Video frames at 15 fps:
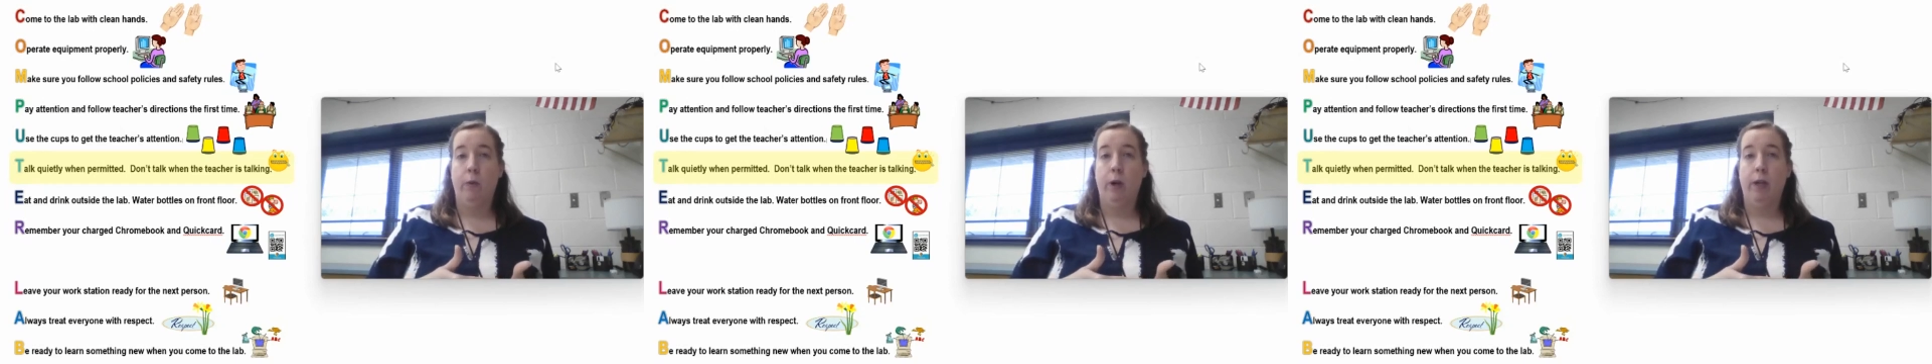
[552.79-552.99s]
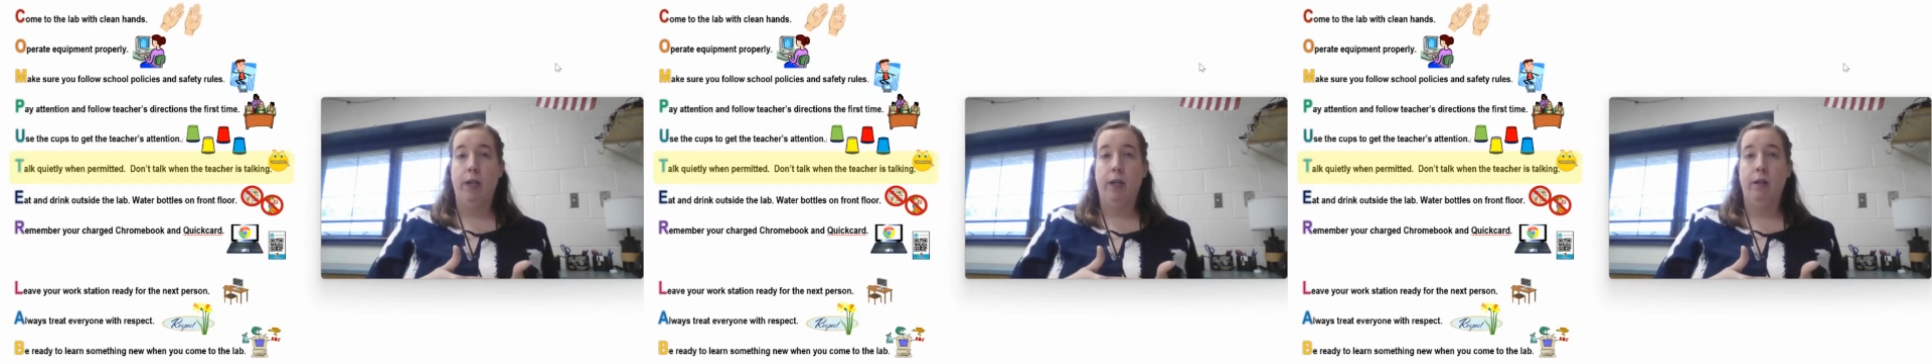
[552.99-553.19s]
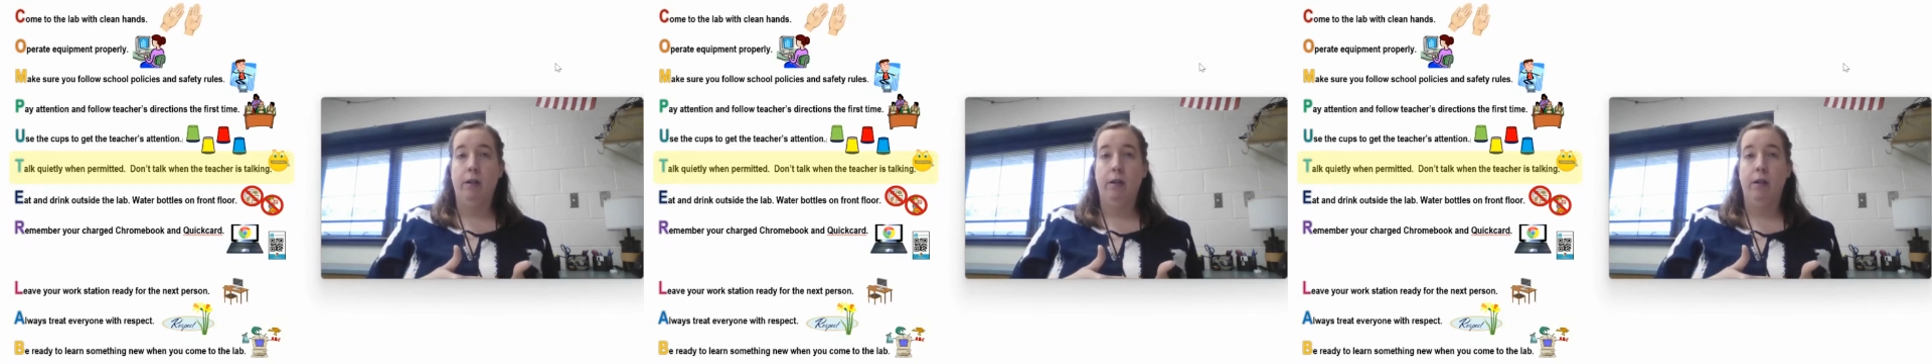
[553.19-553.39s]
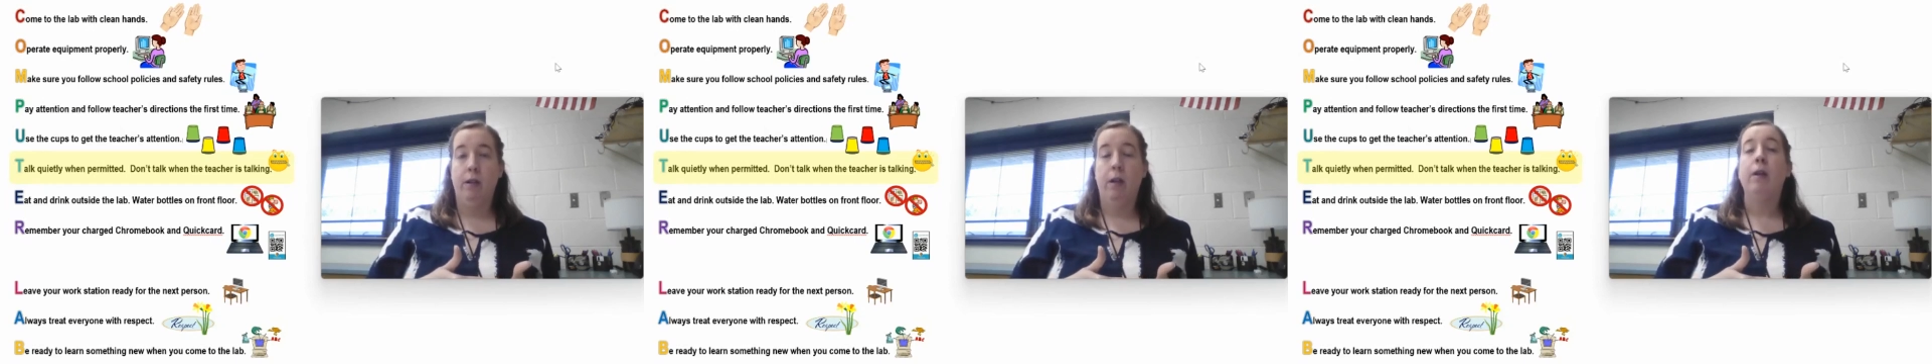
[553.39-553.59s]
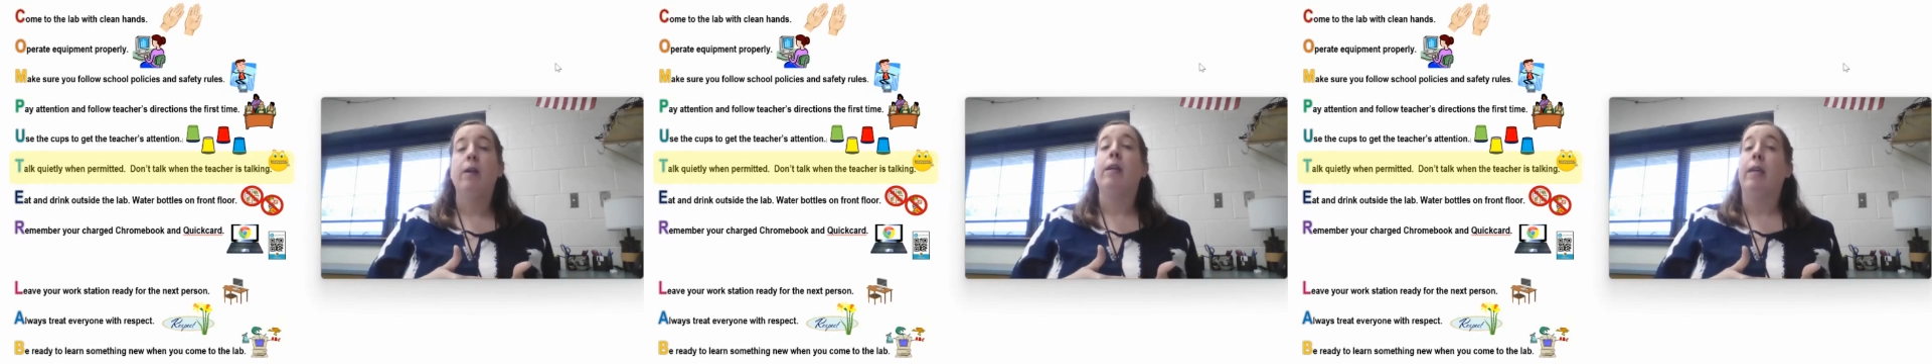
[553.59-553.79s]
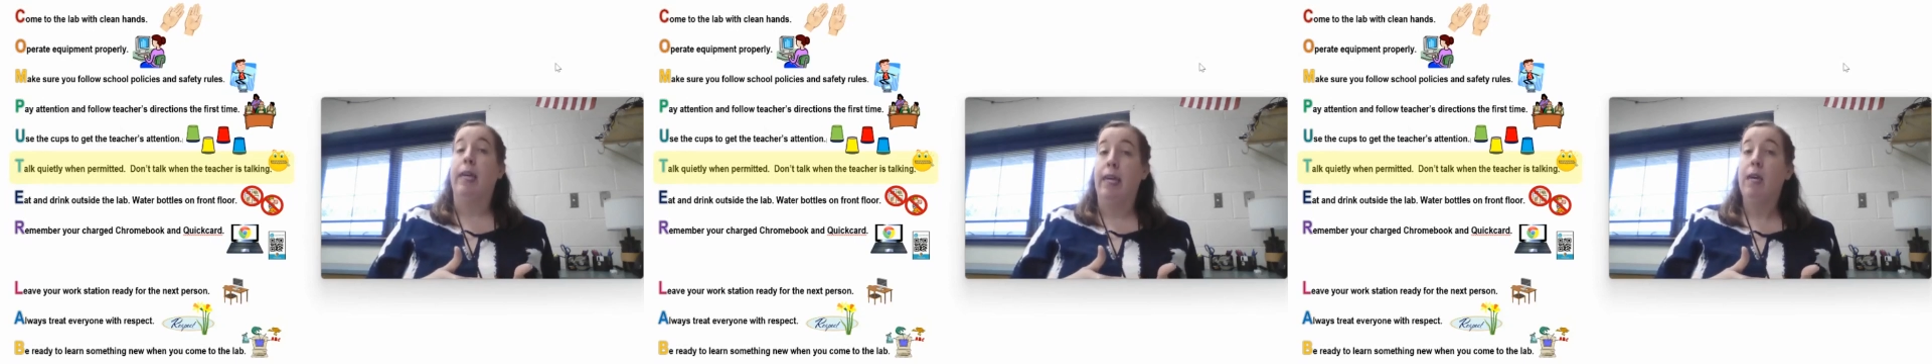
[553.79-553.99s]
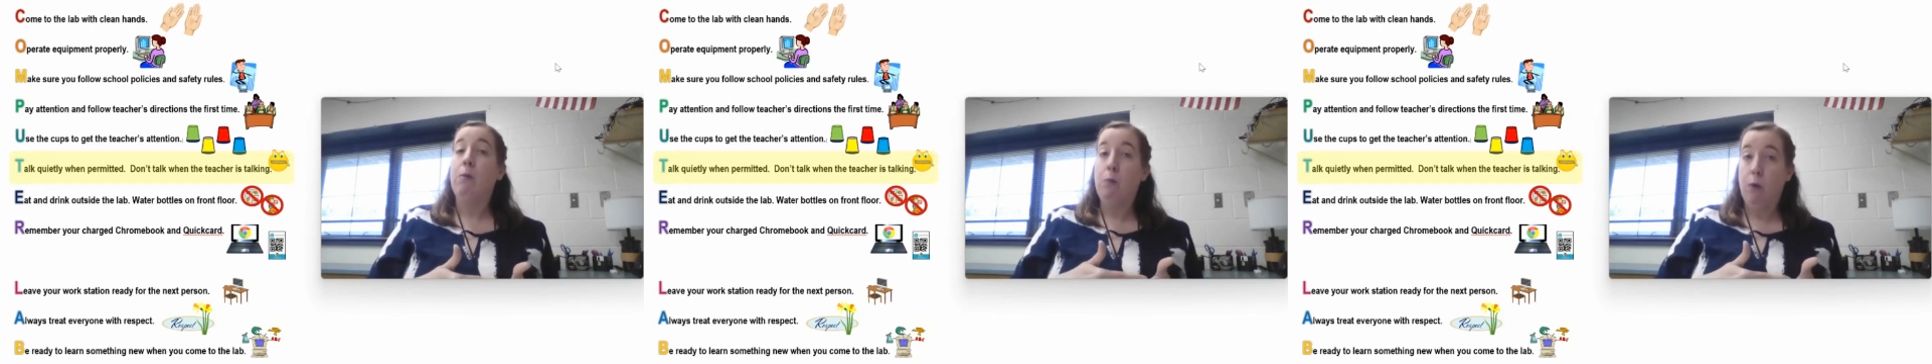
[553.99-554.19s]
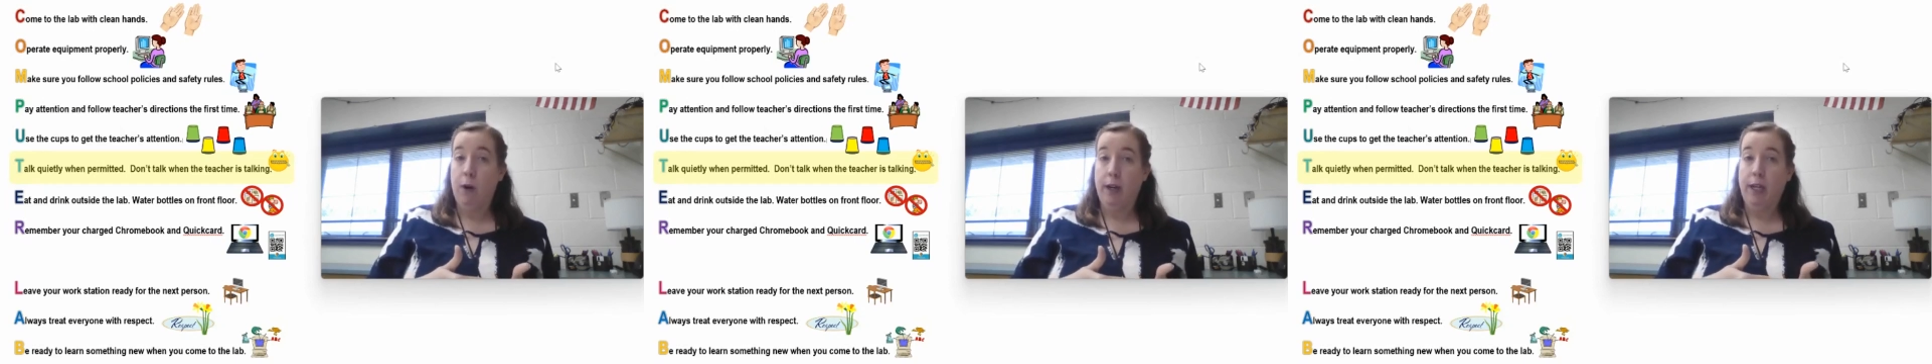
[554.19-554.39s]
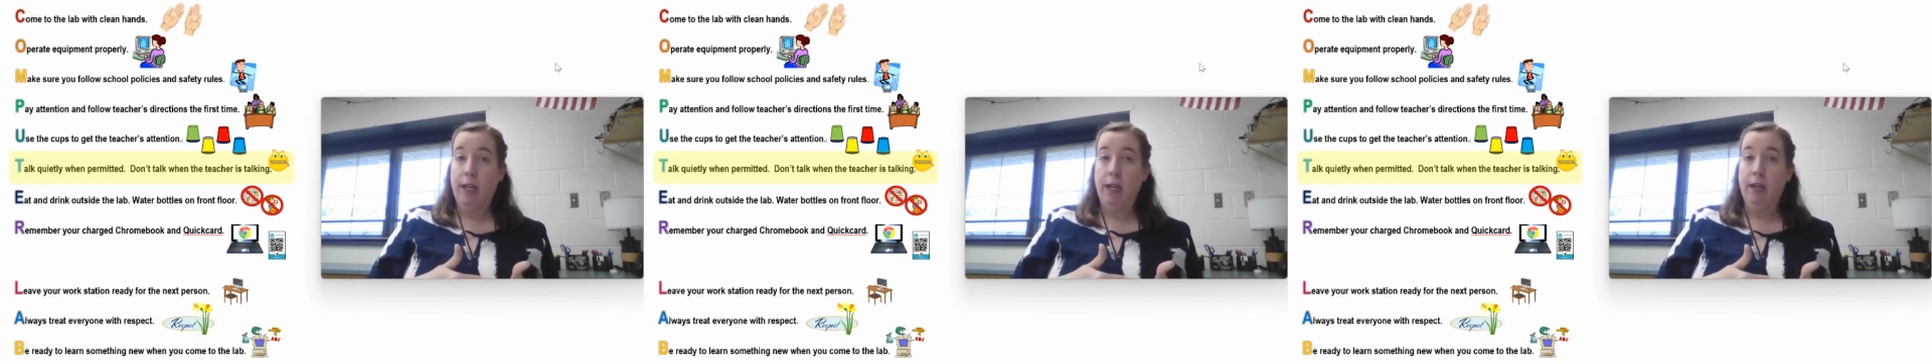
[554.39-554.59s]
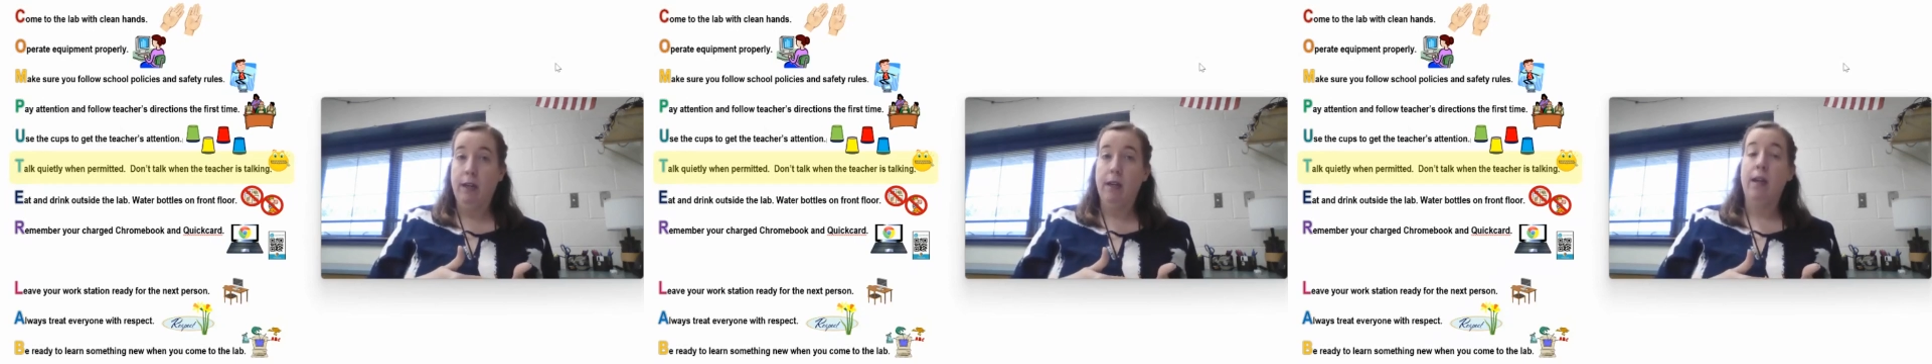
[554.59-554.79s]
working, keep
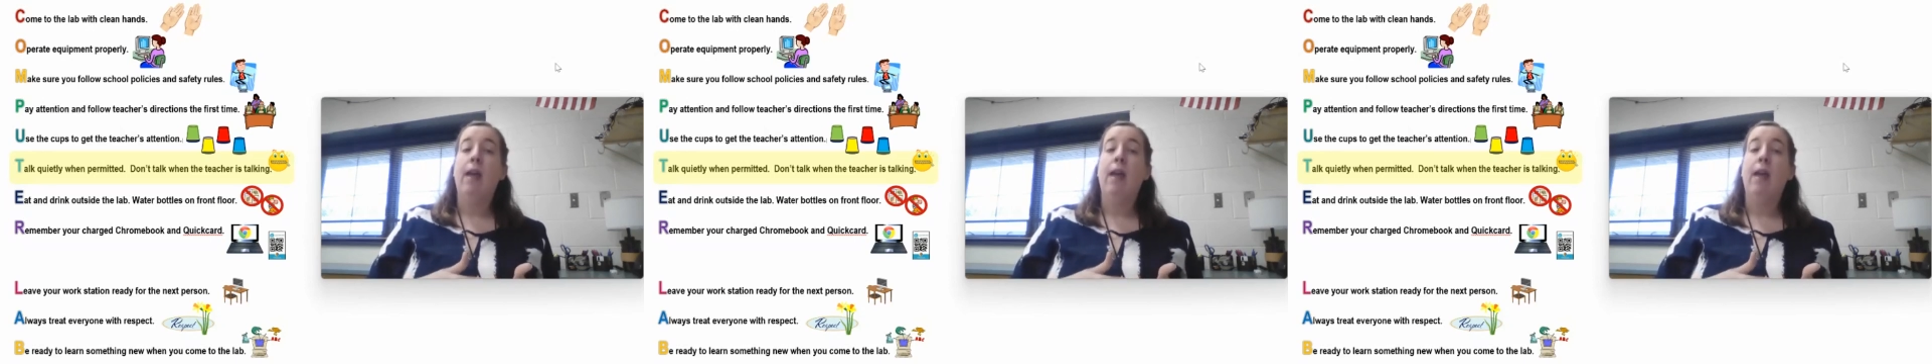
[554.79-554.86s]
working,